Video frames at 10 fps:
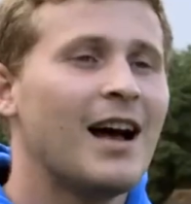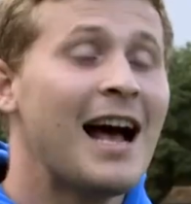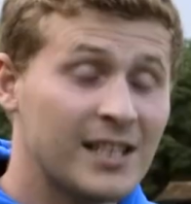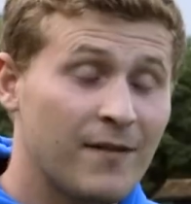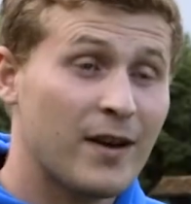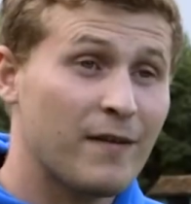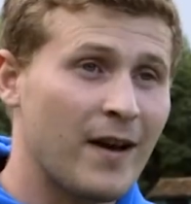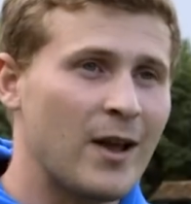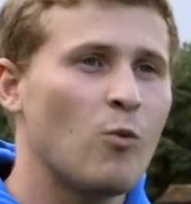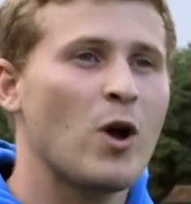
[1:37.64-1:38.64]
At Suffolk
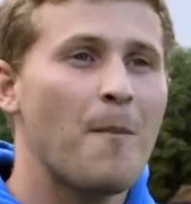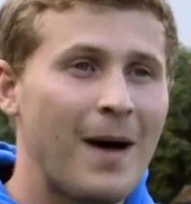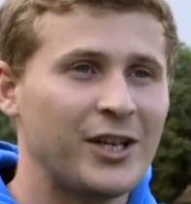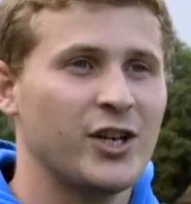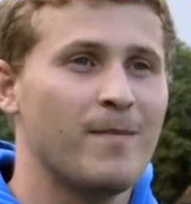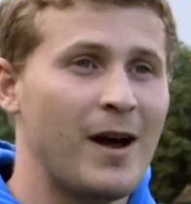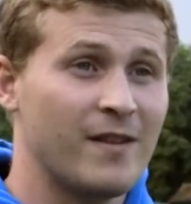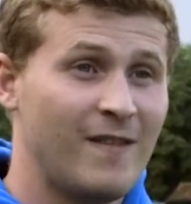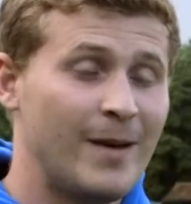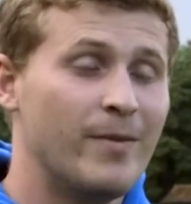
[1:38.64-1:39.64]
FA, we are passionate about
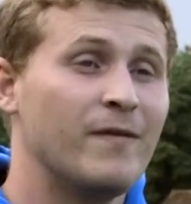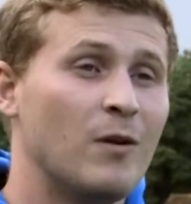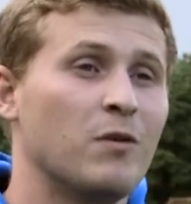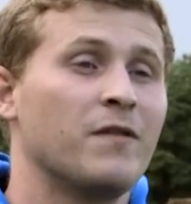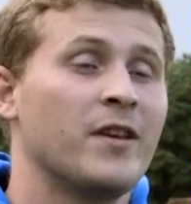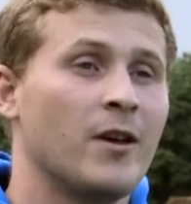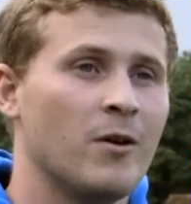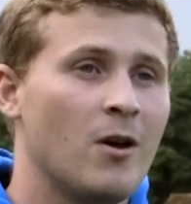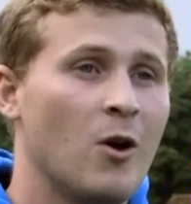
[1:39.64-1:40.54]
developing football for you.